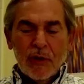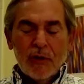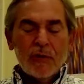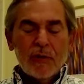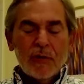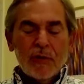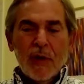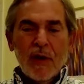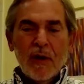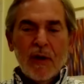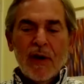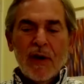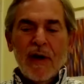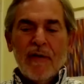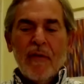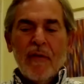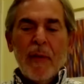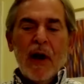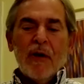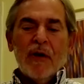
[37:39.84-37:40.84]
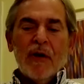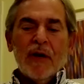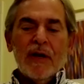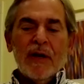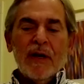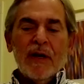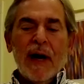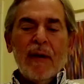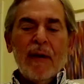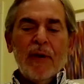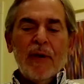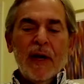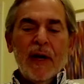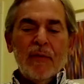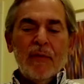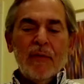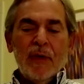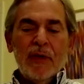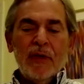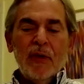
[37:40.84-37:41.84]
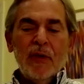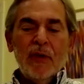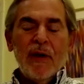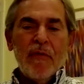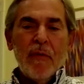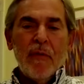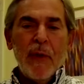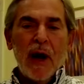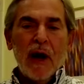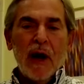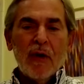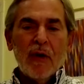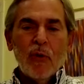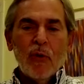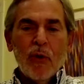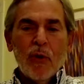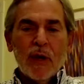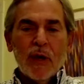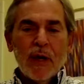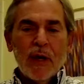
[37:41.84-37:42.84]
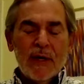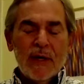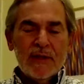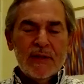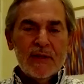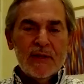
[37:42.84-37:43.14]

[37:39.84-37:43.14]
We don't have the power to dominate. We do have the power to organize.